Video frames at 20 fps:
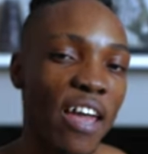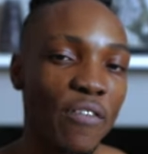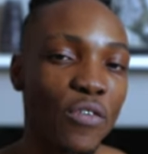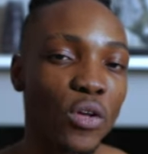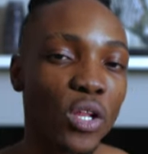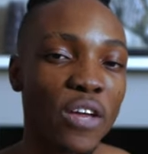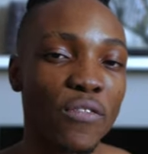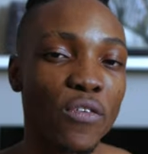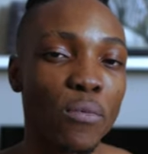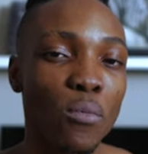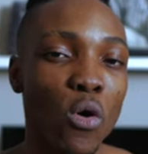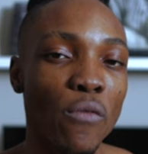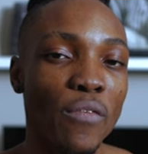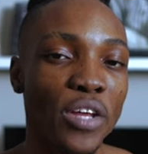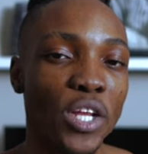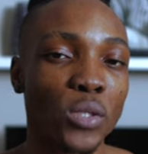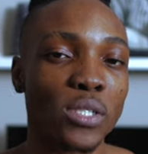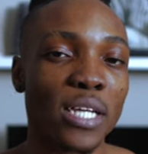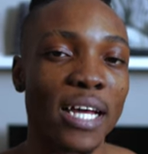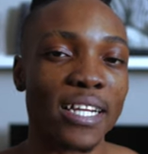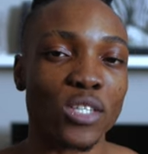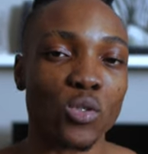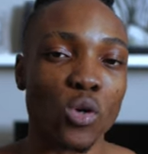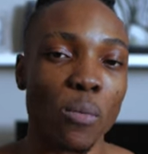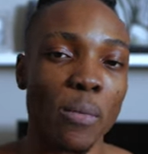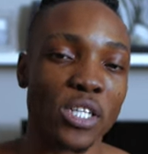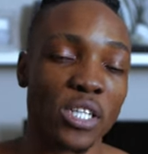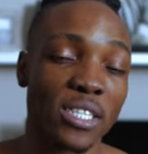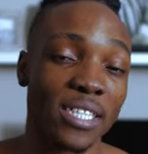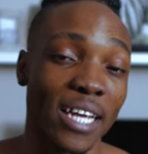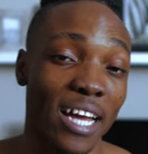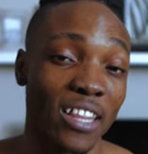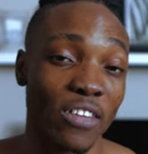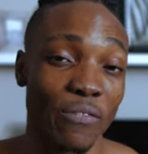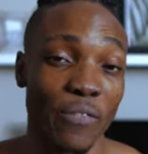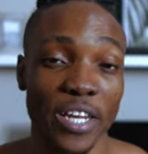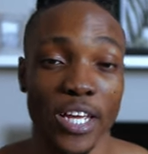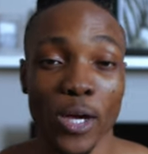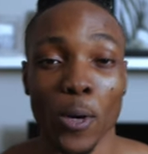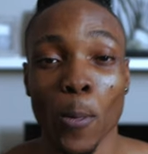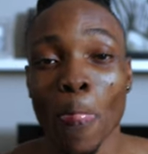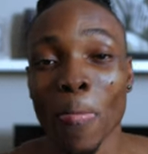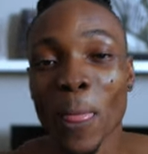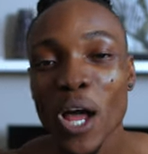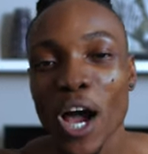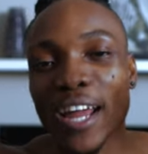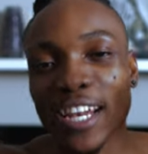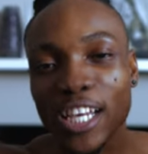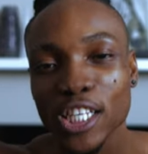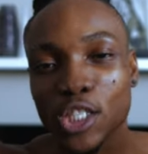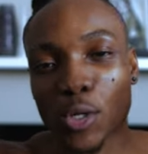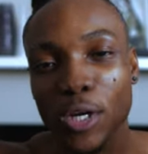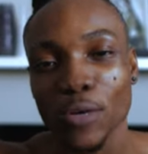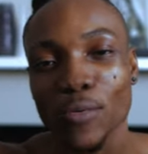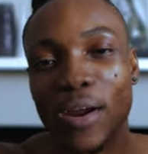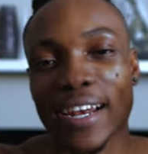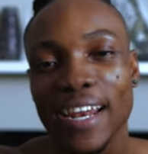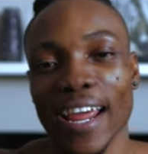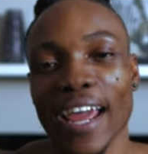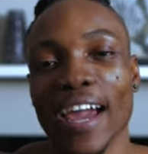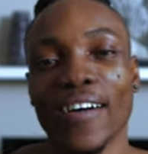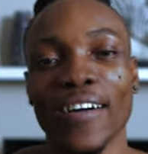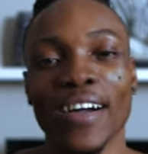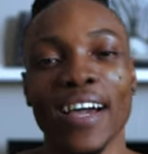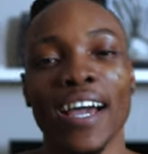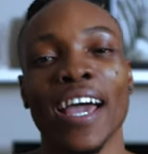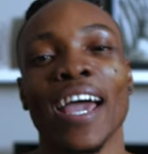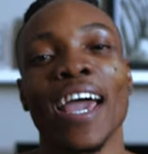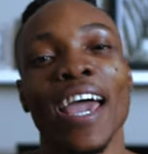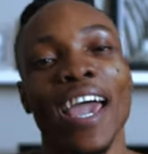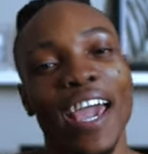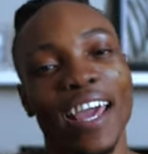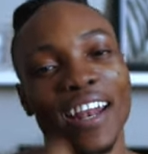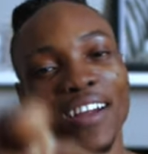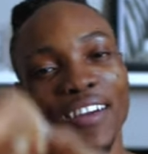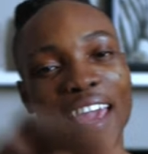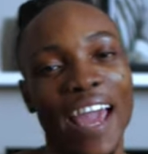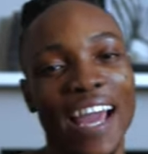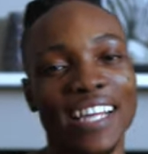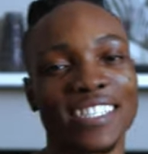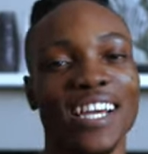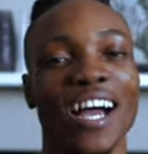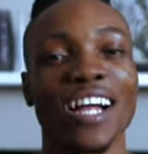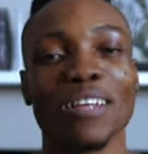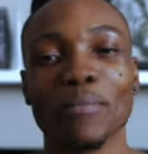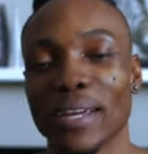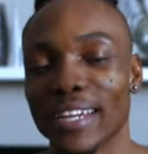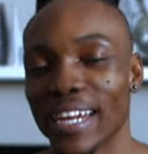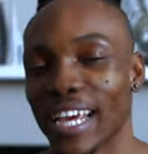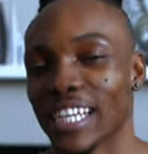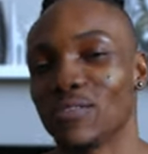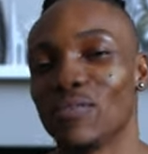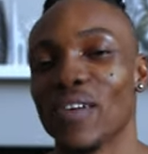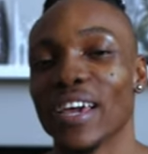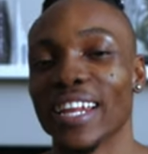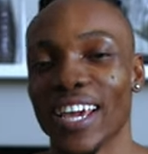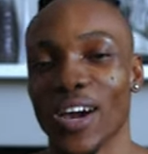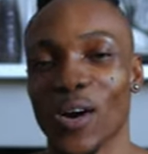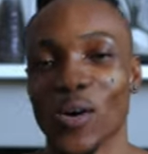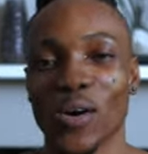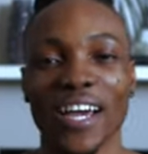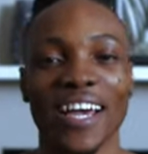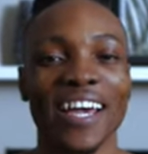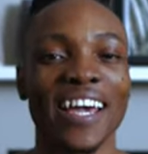If you're looking for more videos like this one, make sure to check out the video on the screen right now, and I'll catch y'all in my next video.